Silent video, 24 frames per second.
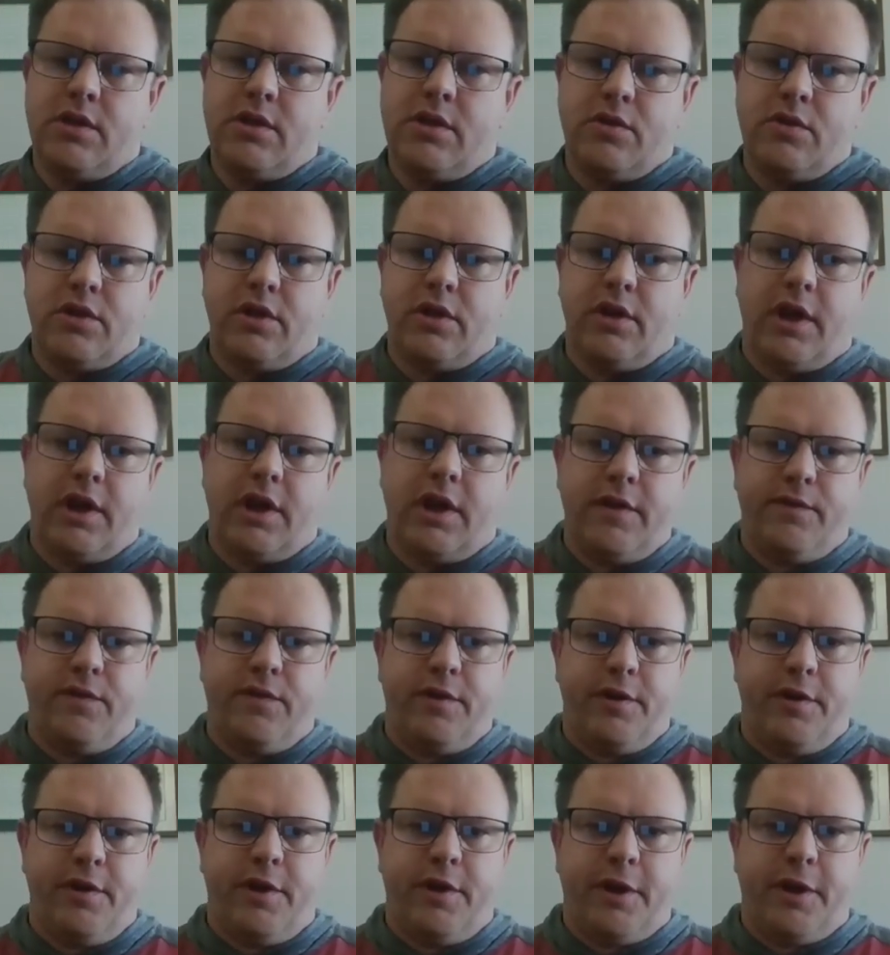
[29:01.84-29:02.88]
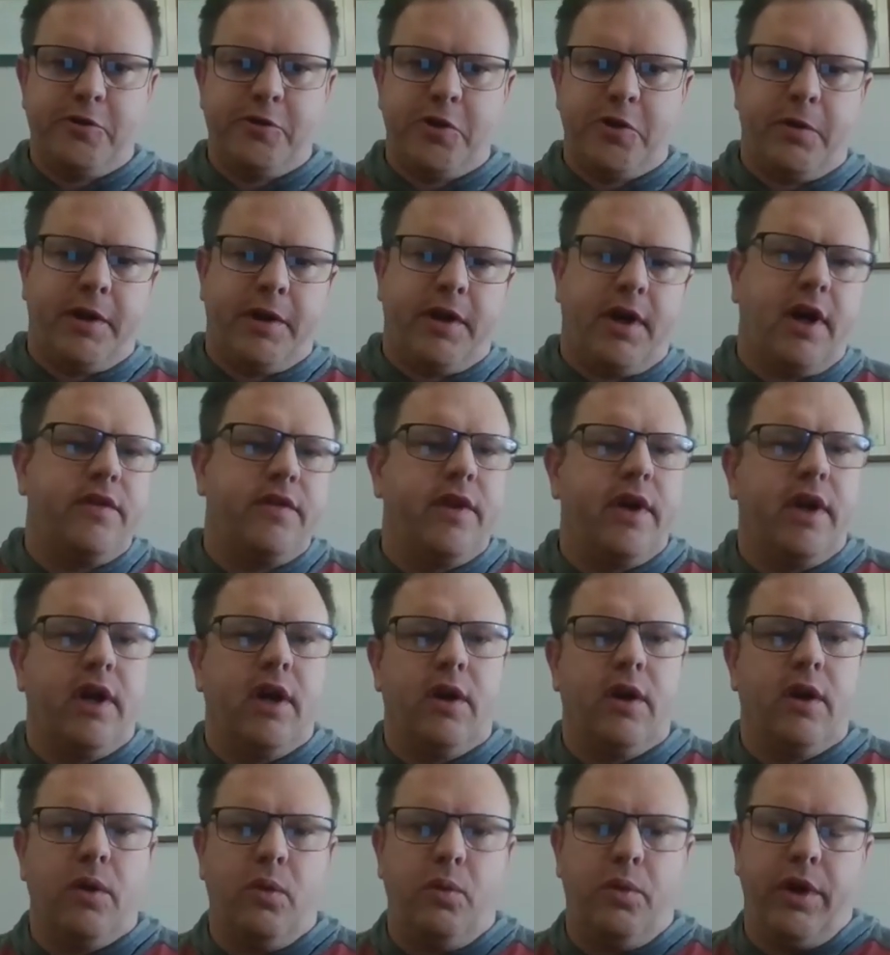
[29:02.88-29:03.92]
So there's a lot of different things going on
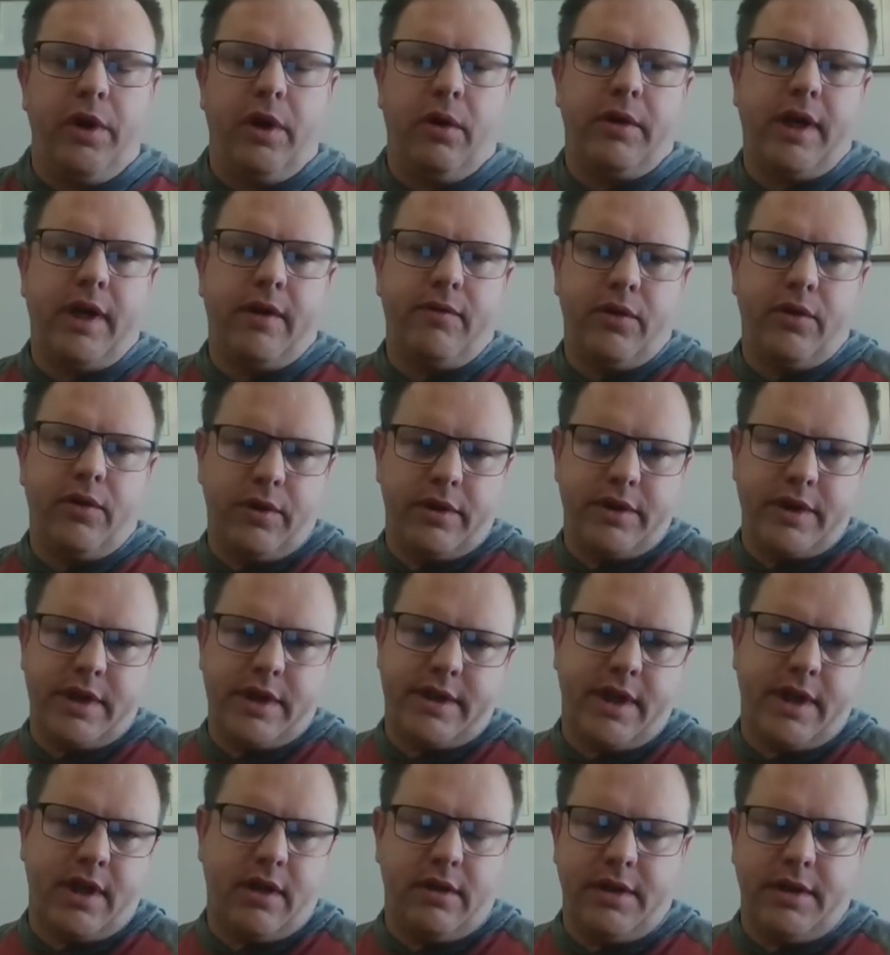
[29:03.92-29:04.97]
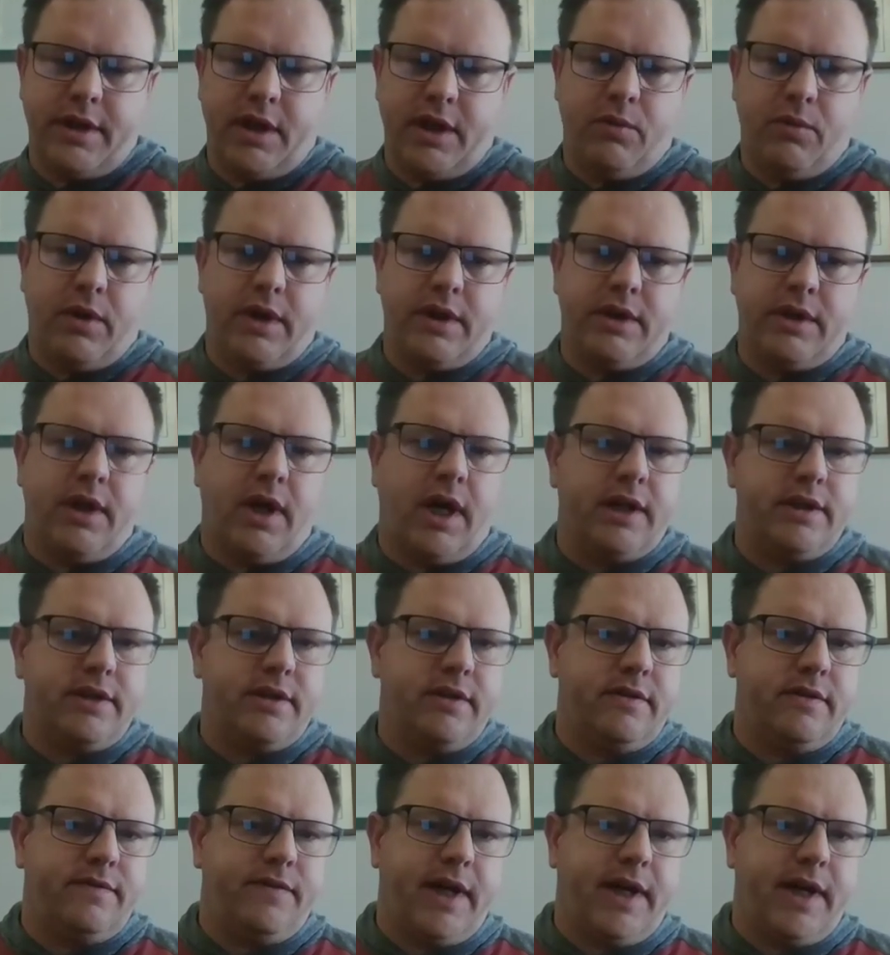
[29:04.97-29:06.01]
there. We were never going to tell anyone
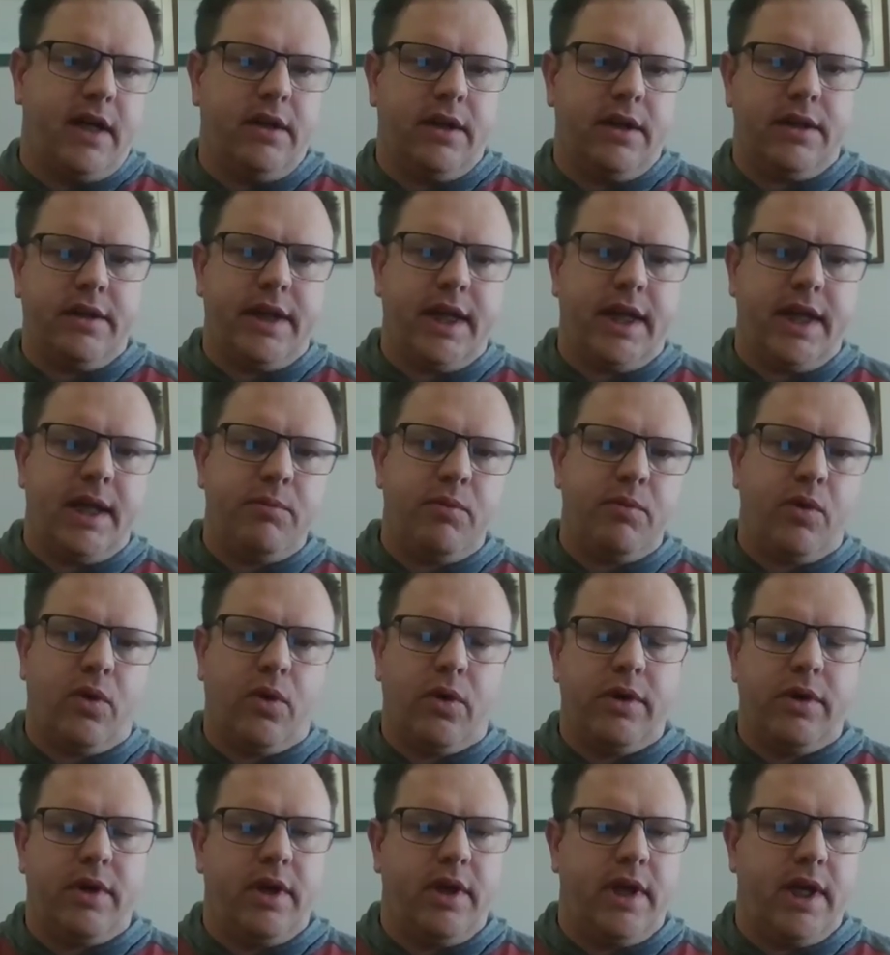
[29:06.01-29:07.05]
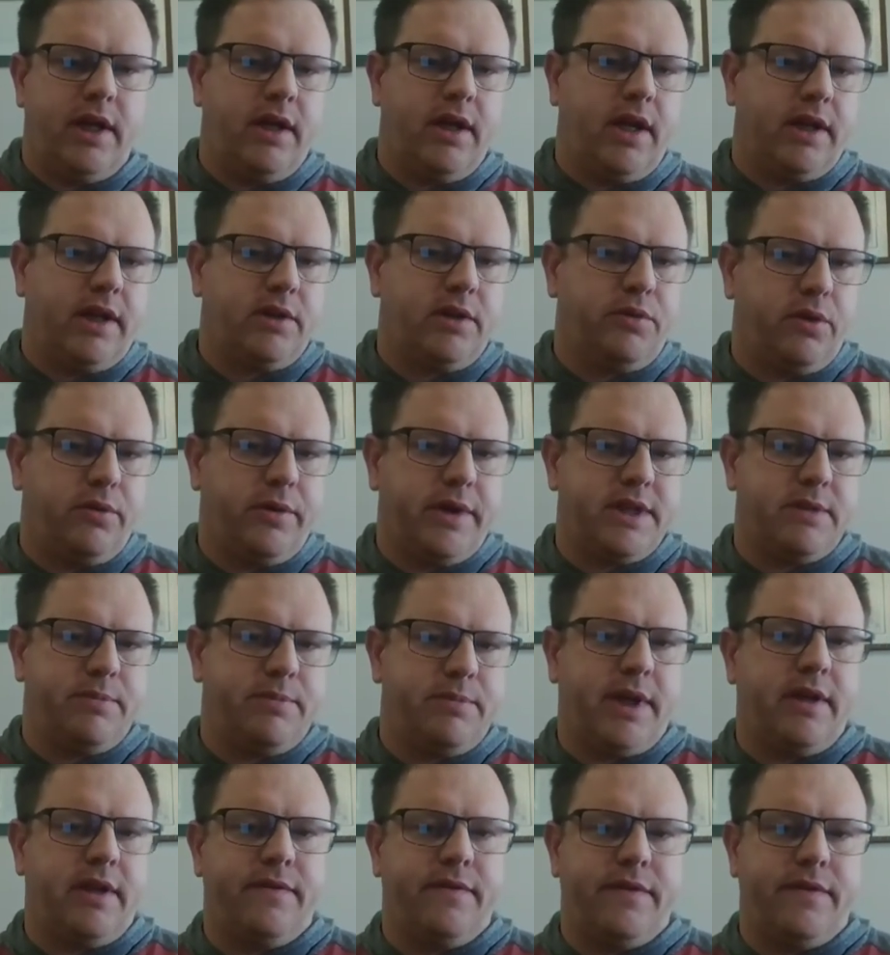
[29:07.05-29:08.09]
not to file a claim and not to
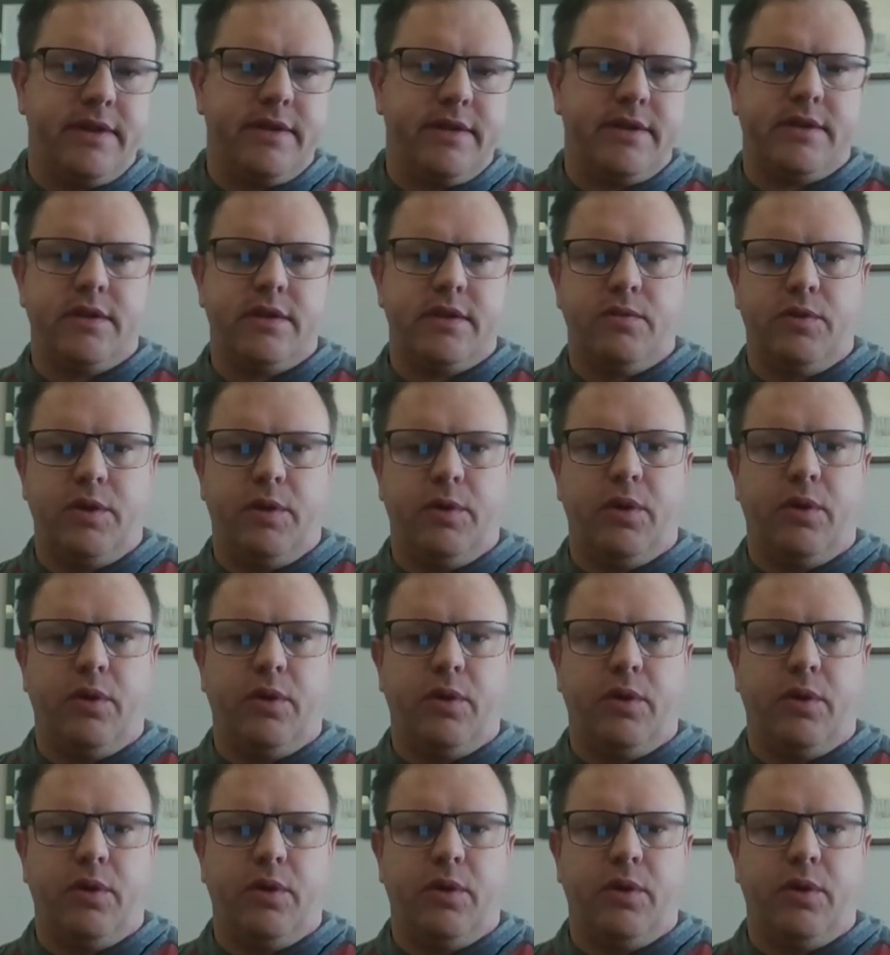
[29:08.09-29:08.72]
request benefits.